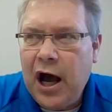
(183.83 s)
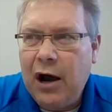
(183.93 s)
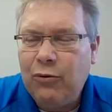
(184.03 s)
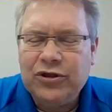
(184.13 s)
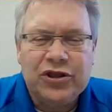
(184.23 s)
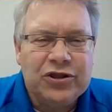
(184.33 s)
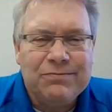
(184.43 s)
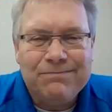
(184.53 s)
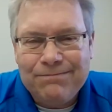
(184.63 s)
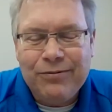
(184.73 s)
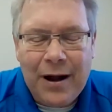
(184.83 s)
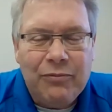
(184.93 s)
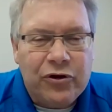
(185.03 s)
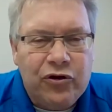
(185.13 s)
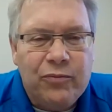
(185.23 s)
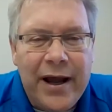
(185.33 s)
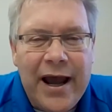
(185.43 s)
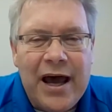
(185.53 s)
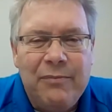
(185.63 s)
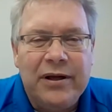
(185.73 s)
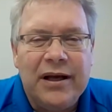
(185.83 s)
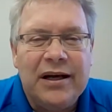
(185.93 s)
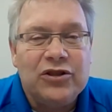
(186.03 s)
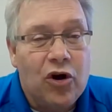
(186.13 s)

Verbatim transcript: uh, which is probably too bad because